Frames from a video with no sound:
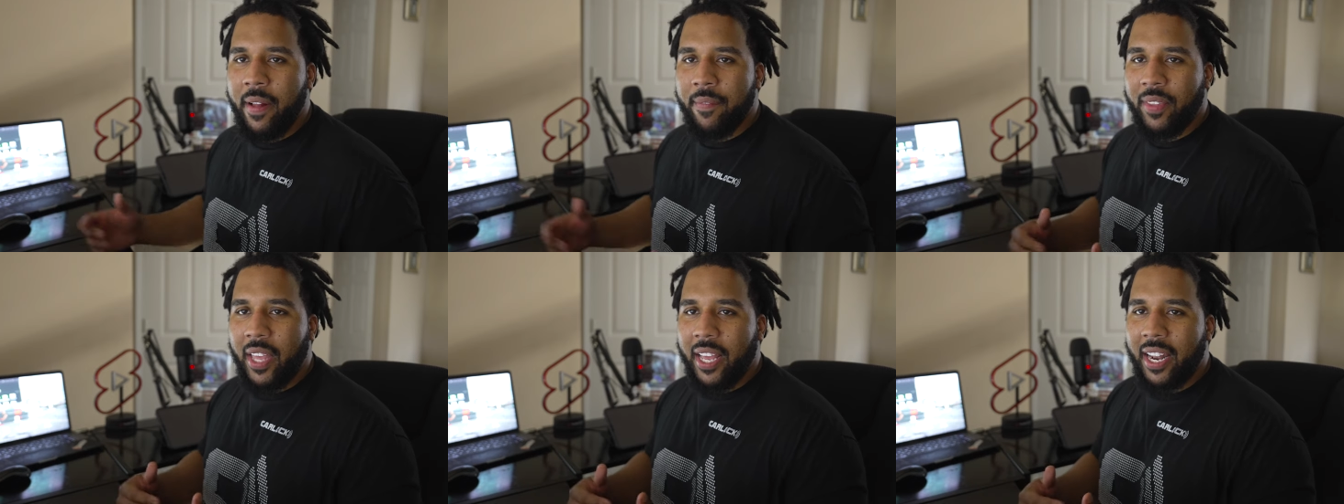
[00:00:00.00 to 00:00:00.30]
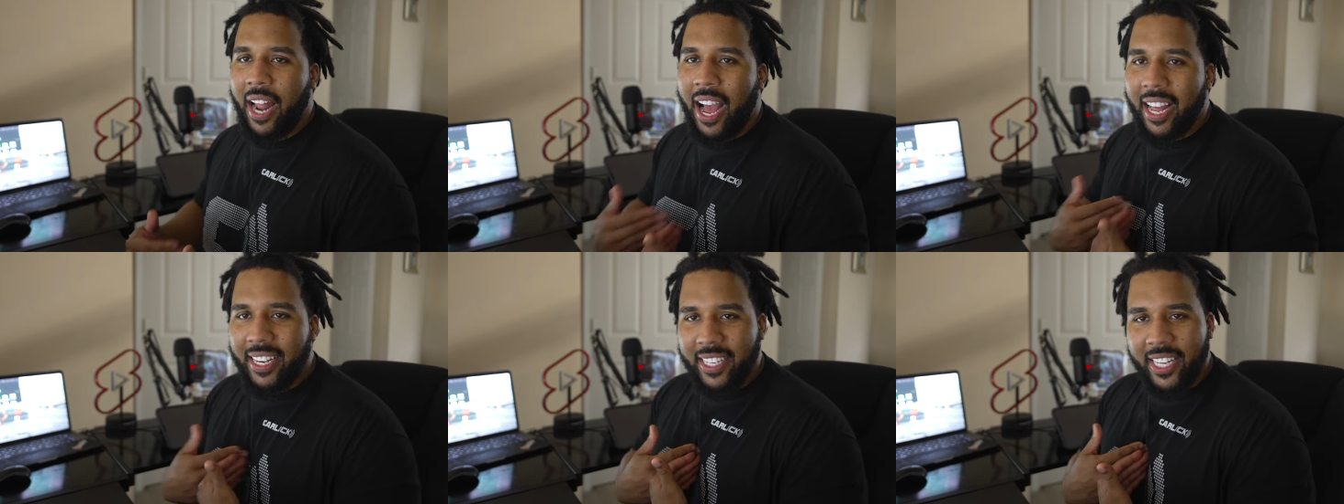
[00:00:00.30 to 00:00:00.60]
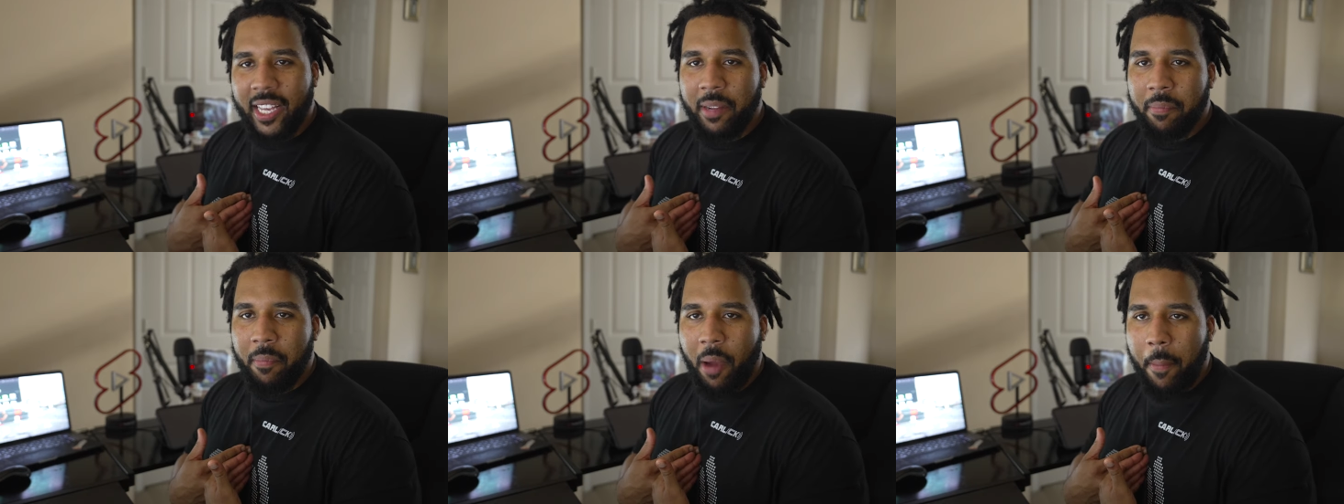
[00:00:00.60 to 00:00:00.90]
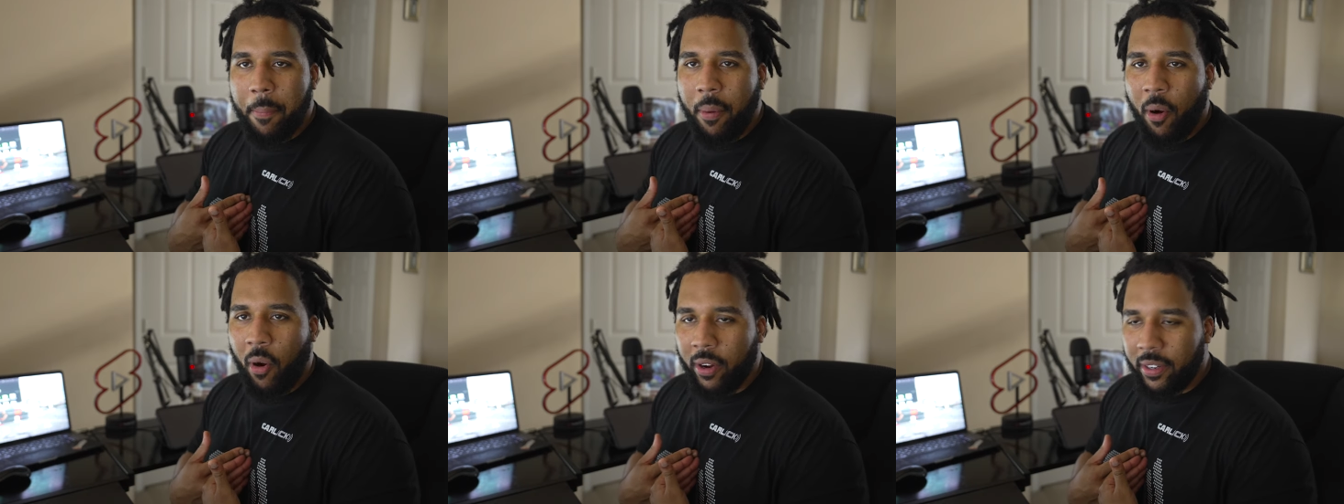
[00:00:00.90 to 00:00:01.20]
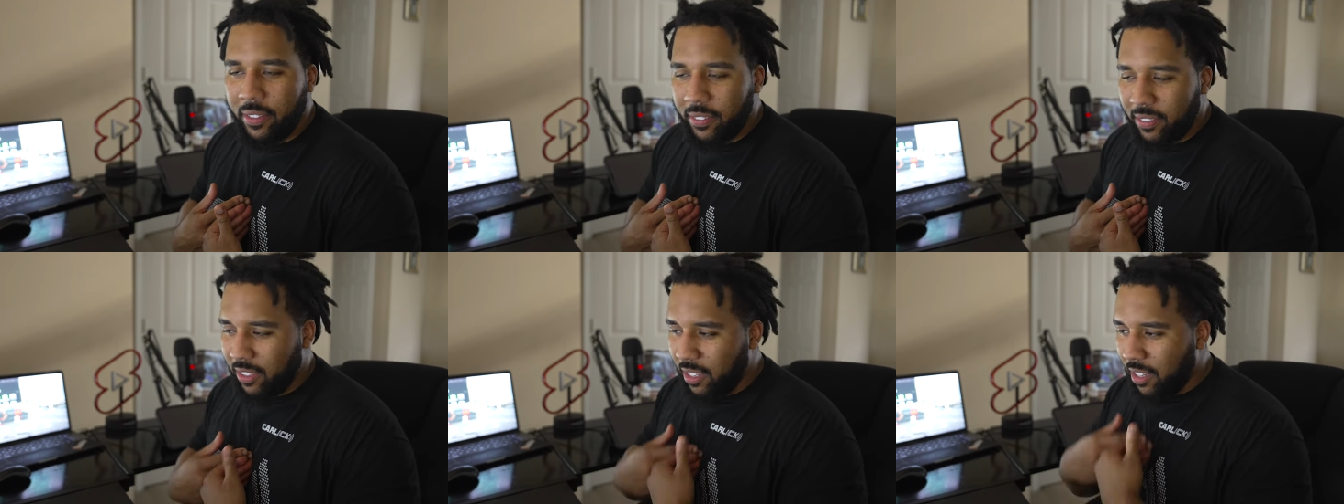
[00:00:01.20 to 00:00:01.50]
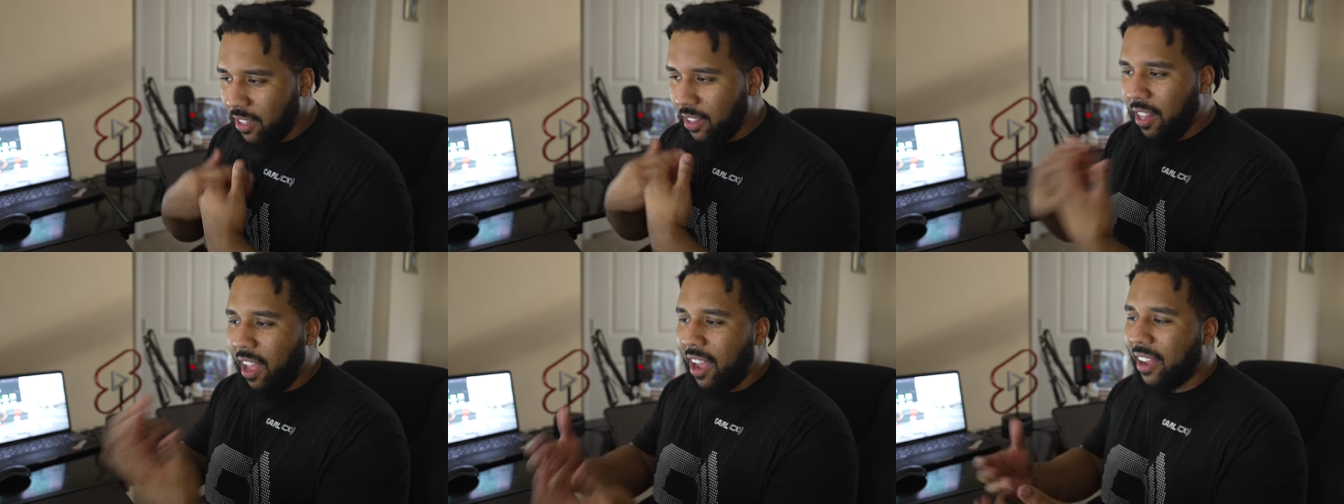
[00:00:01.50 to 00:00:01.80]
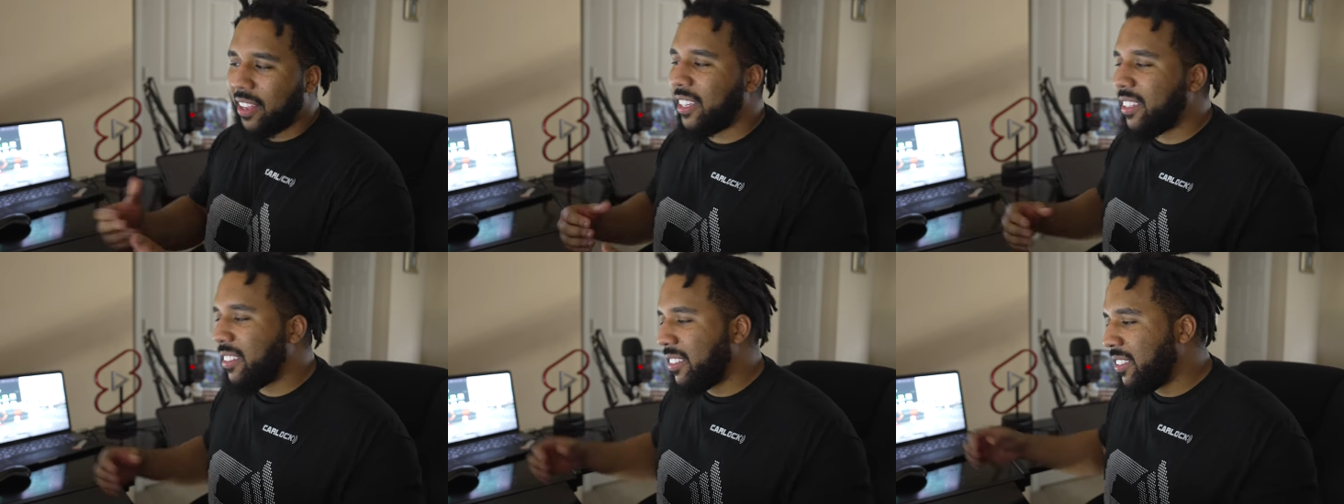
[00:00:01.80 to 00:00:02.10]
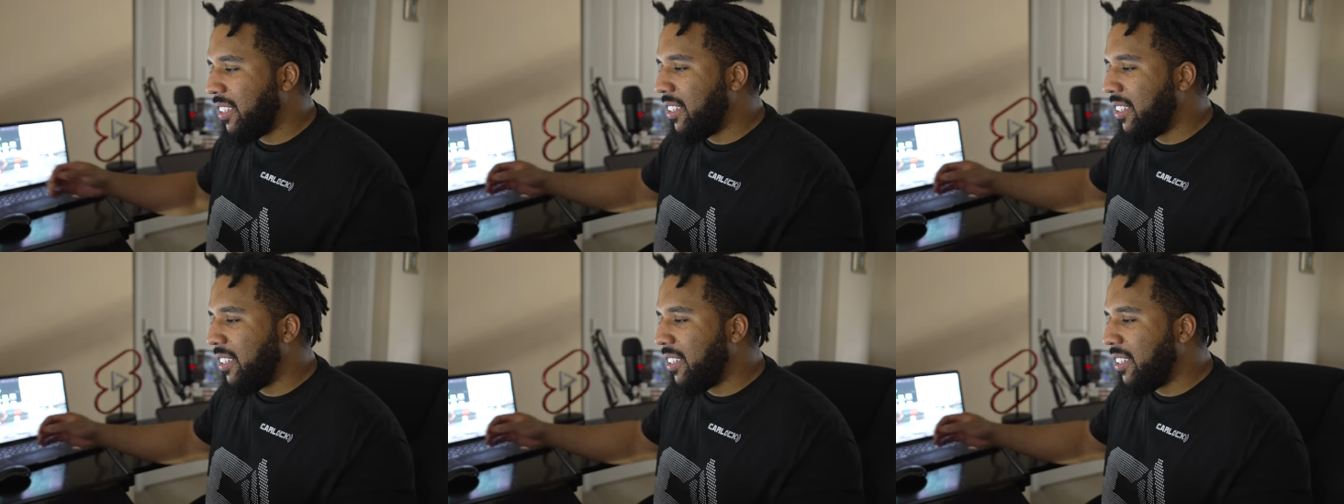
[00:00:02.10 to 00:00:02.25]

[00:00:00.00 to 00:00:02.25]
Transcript: that I did my part. Lock it.